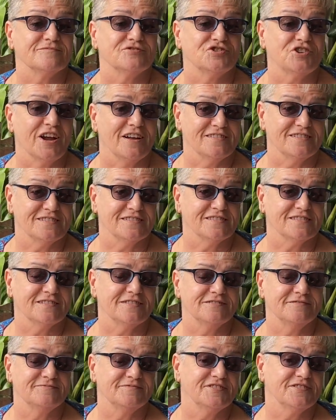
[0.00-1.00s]

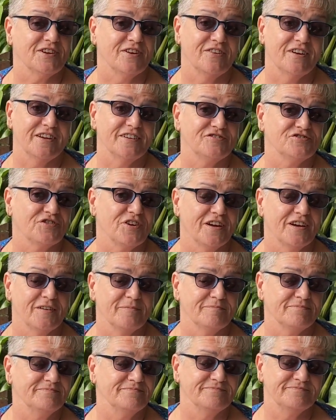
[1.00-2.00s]
sorry,
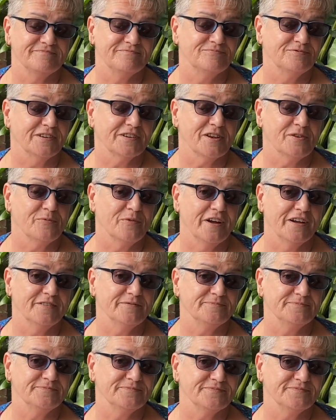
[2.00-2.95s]
tram, we're going to wait.